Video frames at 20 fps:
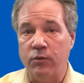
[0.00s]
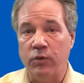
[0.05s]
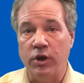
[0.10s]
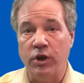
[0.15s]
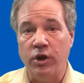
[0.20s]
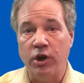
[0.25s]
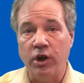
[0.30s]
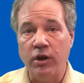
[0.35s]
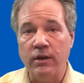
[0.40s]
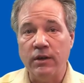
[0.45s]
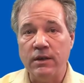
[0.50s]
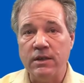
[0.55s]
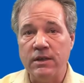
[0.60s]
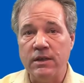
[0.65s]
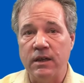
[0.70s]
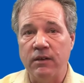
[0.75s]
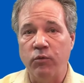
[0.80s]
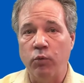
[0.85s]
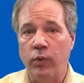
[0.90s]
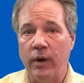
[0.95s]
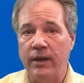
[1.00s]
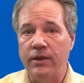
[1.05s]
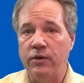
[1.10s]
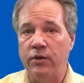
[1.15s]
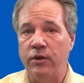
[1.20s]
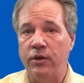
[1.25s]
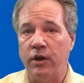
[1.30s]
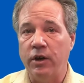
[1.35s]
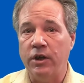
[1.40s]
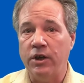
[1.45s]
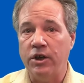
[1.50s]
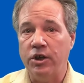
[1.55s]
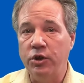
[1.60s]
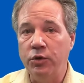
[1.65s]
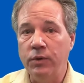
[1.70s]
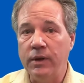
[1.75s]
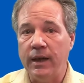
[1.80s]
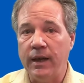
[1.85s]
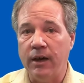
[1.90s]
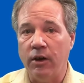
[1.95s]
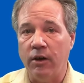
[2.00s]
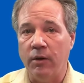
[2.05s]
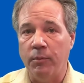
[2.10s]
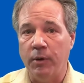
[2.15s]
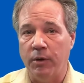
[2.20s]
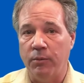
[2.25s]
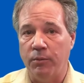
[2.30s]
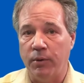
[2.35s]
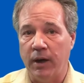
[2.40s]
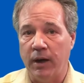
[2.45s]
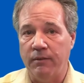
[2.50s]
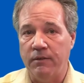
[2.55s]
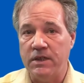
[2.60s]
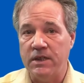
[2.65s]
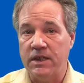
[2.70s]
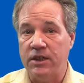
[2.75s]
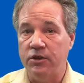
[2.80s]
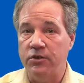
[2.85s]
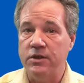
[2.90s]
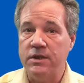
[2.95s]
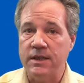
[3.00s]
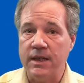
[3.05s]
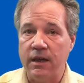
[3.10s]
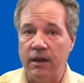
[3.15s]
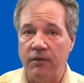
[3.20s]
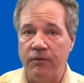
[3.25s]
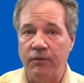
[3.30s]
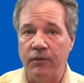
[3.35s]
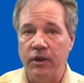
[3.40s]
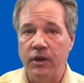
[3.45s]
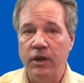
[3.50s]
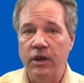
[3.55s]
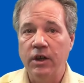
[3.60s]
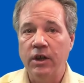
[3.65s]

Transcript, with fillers: regardless of whether or not you care about privacy yourself,